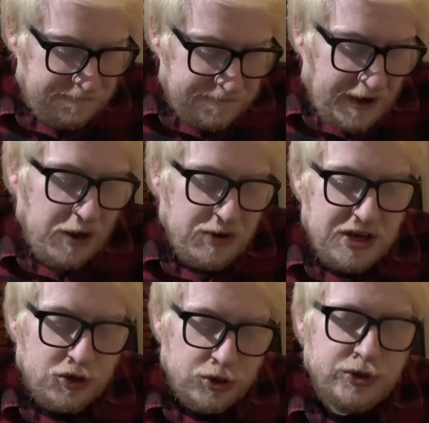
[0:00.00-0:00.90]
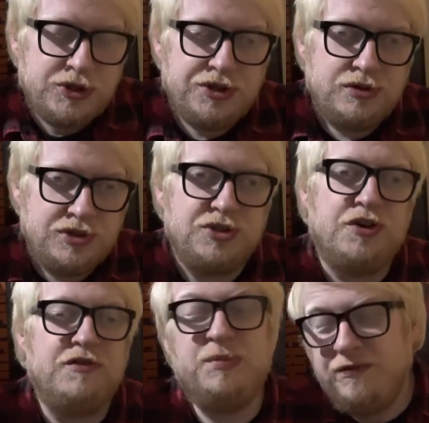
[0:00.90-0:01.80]
very good
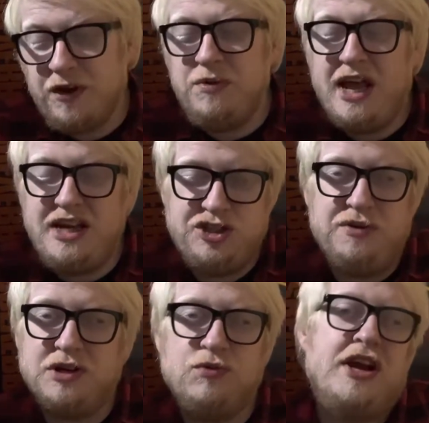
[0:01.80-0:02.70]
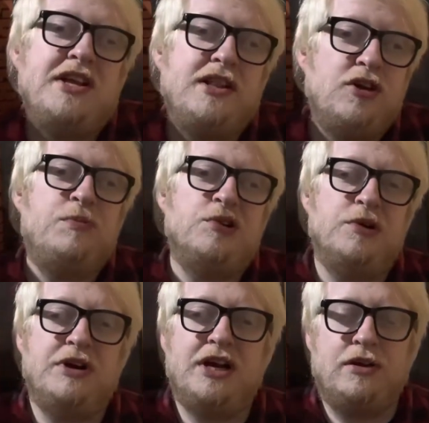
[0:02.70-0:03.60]
stuff. But Vocation are a great little
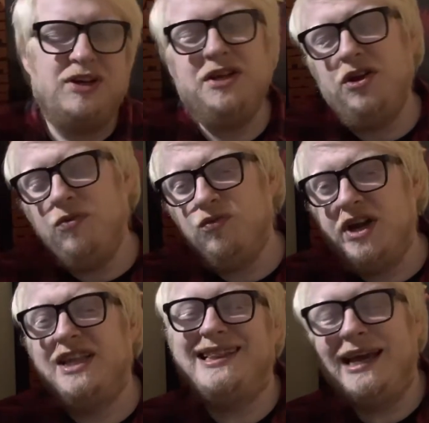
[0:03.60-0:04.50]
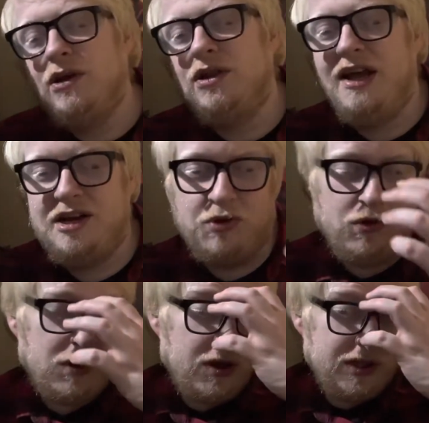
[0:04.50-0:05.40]
brewery, aren't they? Well, they're not really little
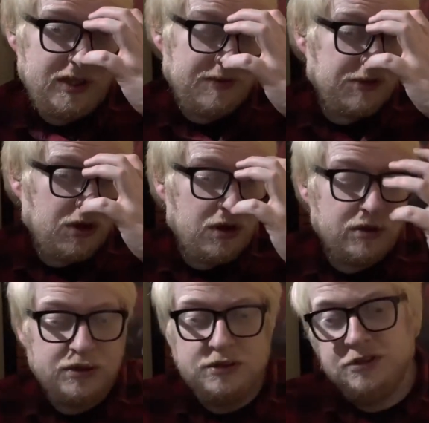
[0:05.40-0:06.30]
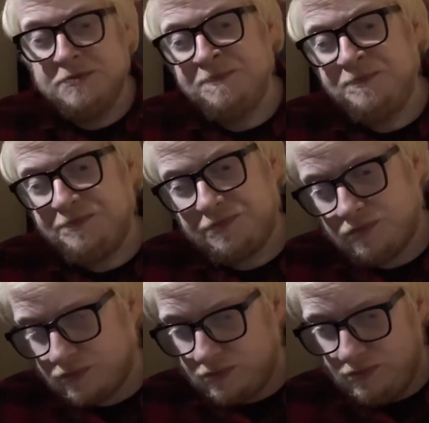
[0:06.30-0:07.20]
anymore, are they? They've got
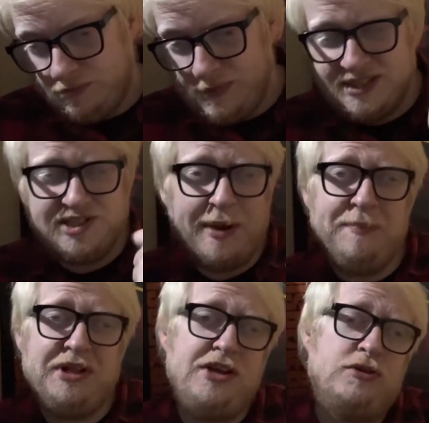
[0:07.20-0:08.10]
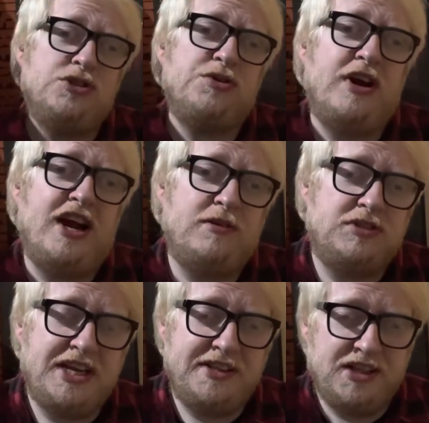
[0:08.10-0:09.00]
Assembly Underground in